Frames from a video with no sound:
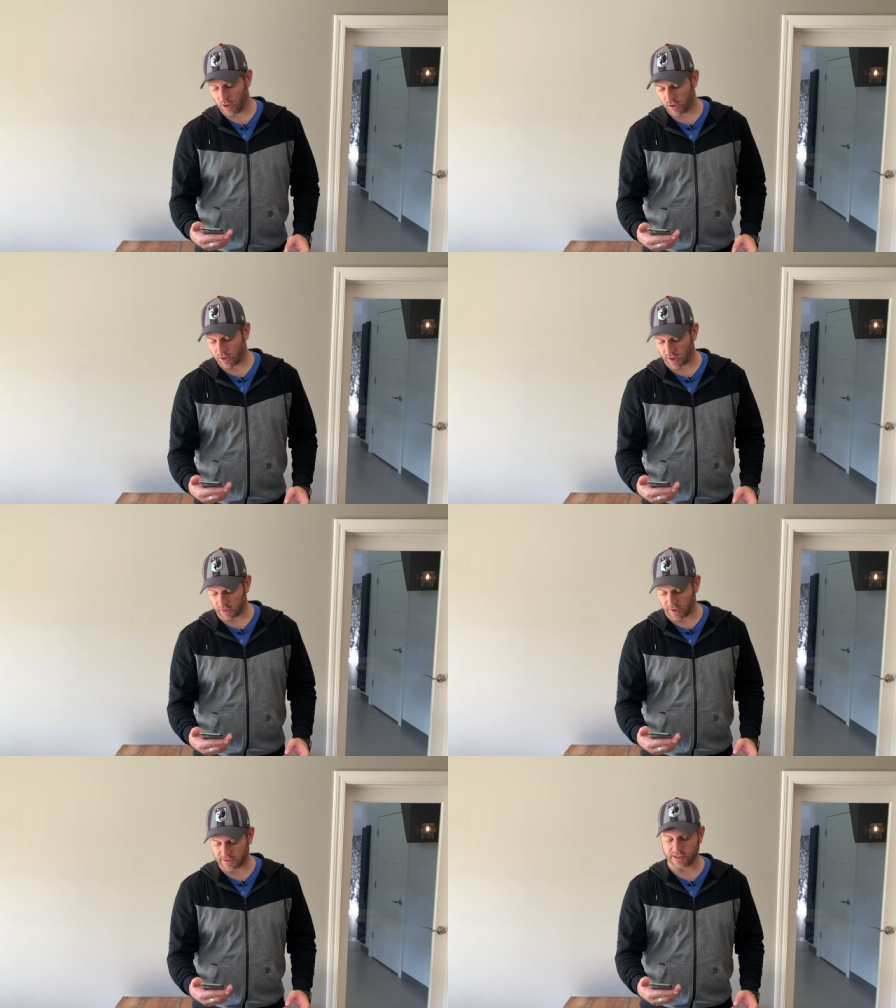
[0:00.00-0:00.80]
you kind
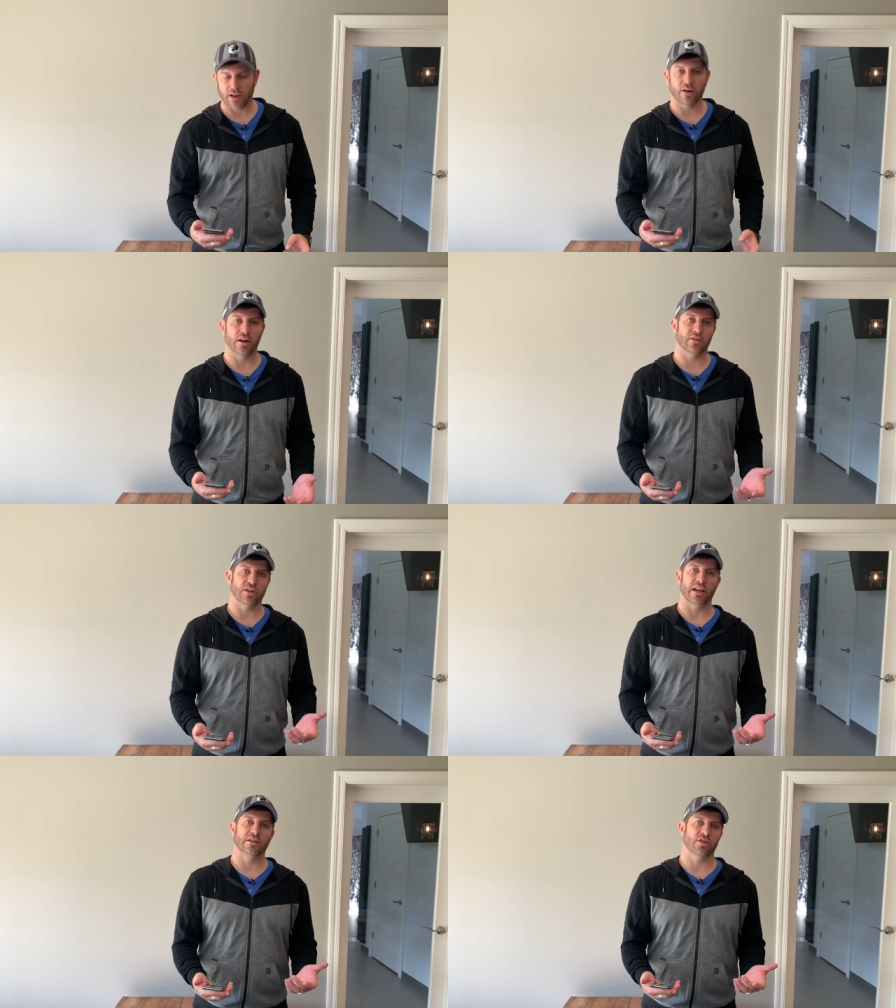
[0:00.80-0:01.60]
of glass down
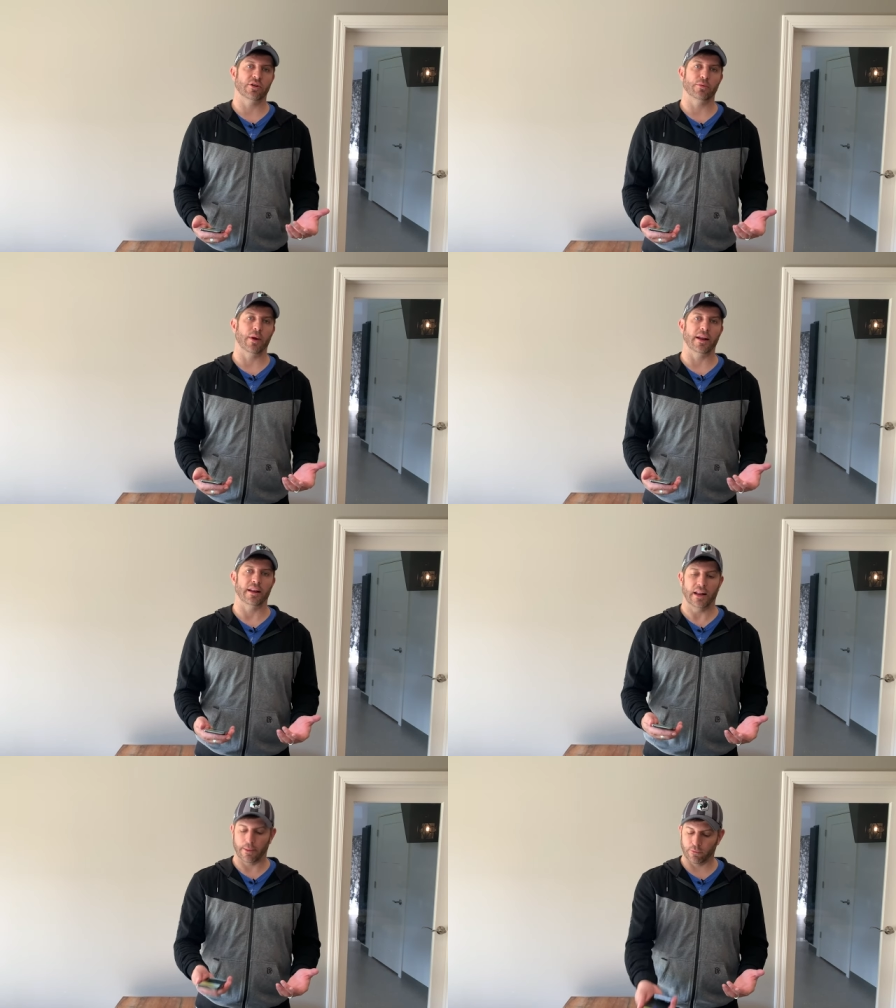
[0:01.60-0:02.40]
and it's already read
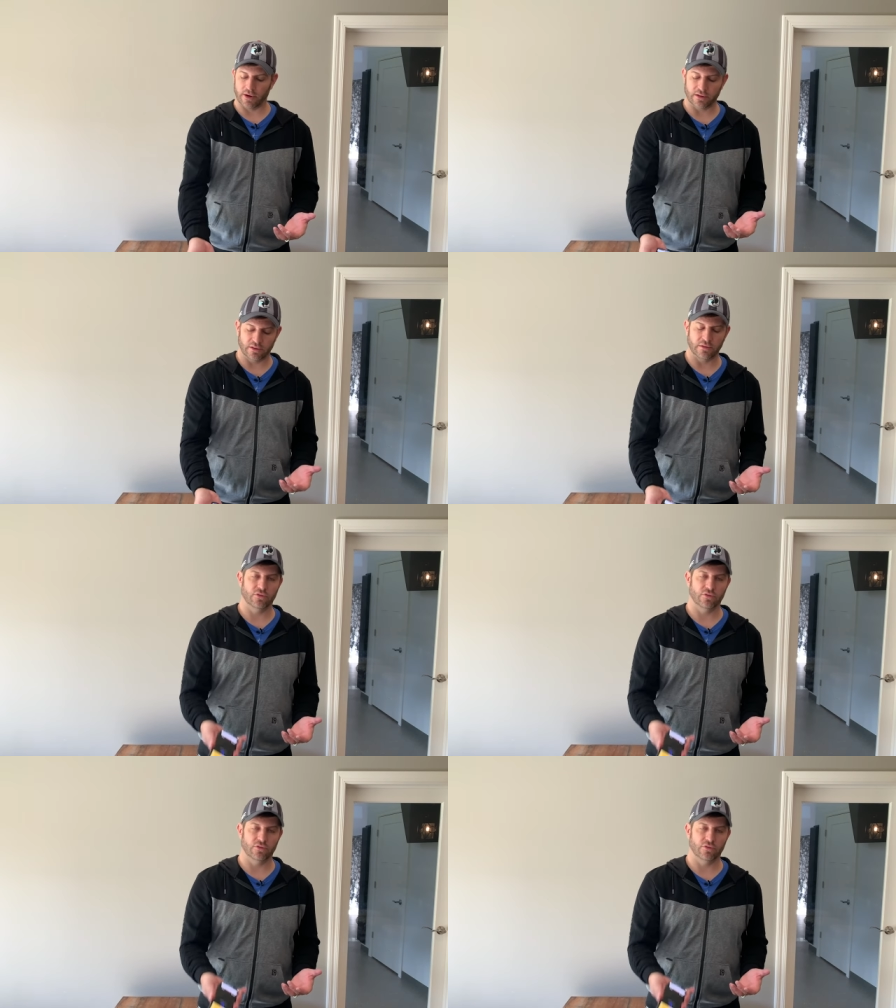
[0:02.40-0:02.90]
it and I'm ready